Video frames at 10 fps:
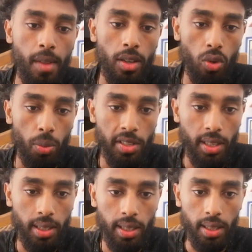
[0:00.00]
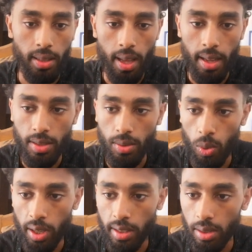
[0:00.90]
So basically that's
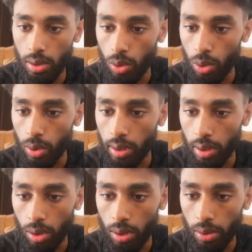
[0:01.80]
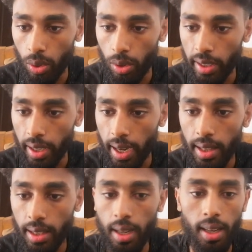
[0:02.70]
what you're looking
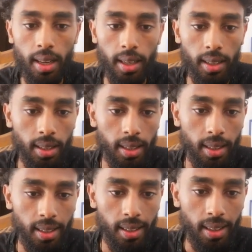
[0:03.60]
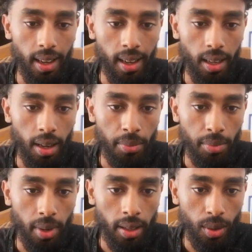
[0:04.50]
at.
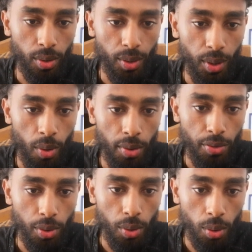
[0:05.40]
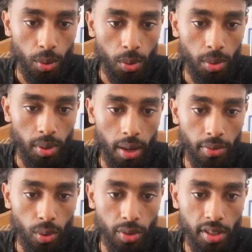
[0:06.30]
I don't know if you
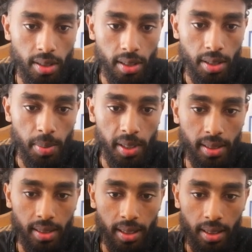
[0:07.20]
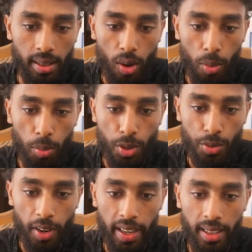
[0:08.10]
have noticed this, but in the compose
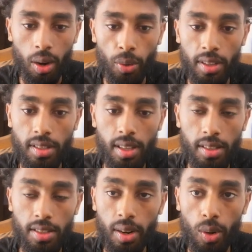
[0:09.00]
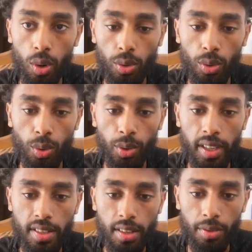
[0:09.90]
file our instances are called
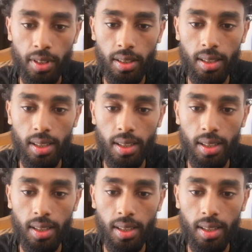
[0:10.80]
Hulunate server.